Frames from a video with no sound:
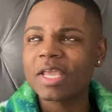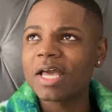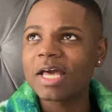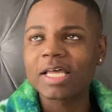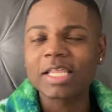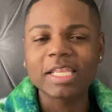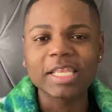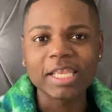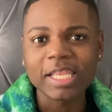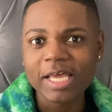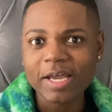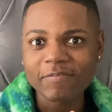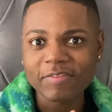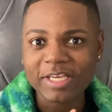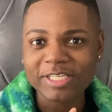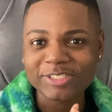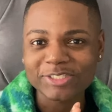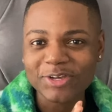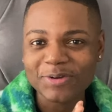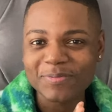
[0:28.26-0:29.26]
Love
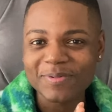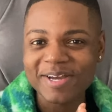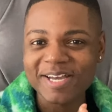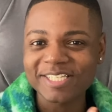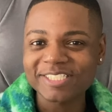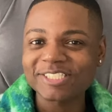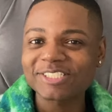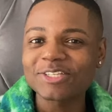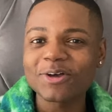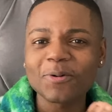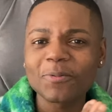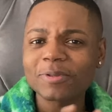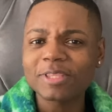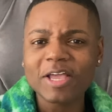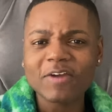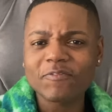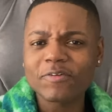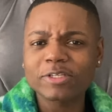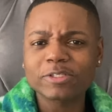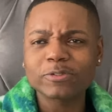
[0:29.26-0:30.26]
that so much. So
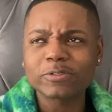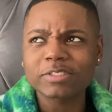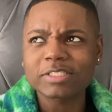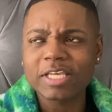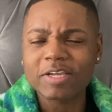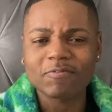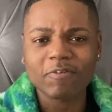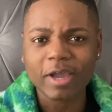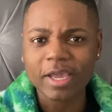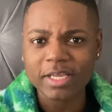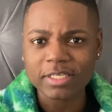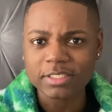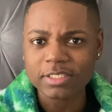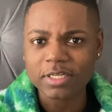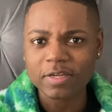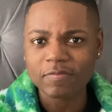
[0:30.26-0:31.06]
without further ado, let's get right into the